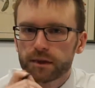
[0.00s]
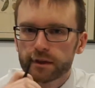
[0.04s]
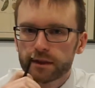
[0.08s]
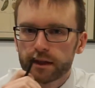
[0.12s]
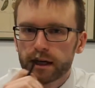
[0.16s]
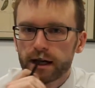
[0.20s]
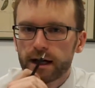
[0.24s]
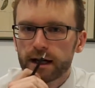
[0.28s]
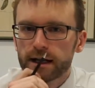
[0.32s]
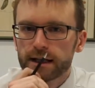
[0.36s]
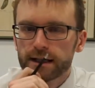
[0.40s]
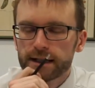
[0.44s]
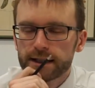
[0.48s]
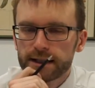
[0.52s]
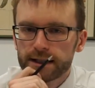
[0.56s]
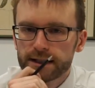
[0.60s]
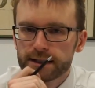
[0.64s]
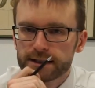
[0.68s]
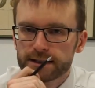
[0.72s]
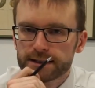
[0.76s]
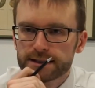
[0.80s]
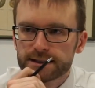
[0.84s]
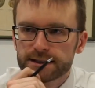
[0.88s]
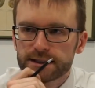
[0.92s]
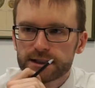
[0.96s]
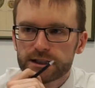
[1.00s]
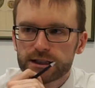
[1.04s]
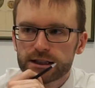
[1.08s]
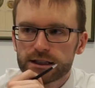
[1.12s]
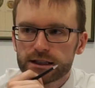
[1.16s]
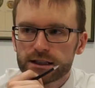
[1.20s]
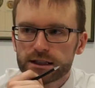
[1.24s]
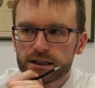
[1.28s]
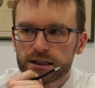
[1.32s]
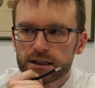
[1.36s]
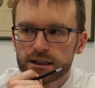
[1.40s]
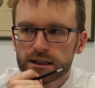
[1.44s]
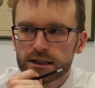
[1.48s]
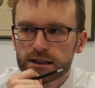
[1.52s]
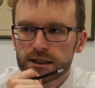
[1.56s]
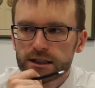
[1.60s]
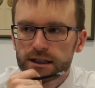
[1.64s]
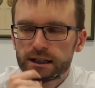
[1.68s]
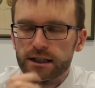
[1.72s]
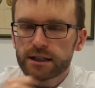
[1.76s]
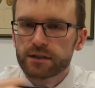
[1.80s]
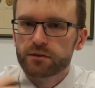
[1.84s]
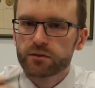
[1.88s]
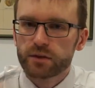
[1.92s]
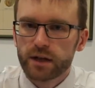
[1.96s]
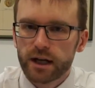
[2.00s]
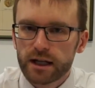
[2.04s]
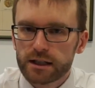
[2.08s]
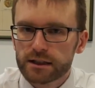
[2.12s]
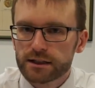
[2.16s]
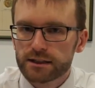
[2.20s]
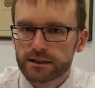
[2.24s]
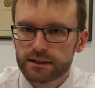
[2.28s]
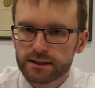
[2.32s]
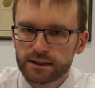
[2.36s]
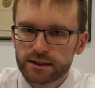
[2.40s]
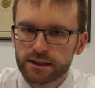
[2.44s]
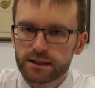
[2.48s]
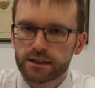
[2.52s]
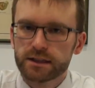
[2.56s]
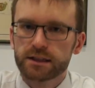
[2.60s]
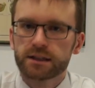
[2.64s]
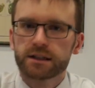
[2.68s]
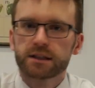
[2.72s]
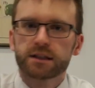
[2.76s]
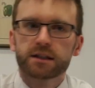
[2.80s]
that is that in reality,